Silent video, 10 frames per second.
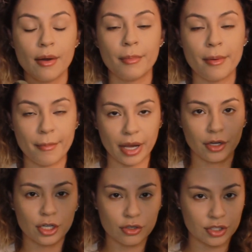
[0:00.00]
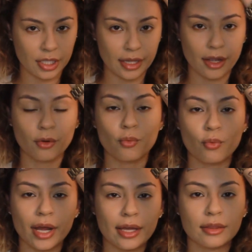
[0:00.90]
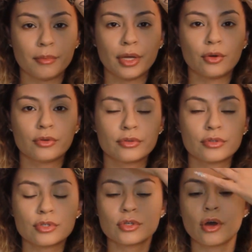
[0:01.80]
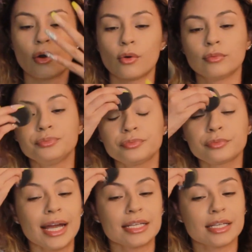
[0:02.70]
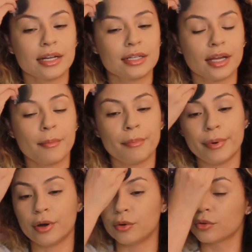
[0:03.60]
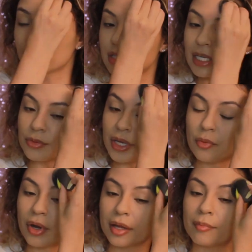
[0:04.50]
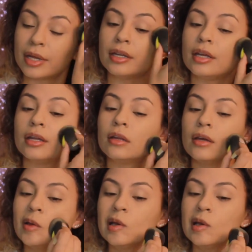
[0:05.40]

but mine are usually like right in the middle, so I decided to get both because that's what he recommended,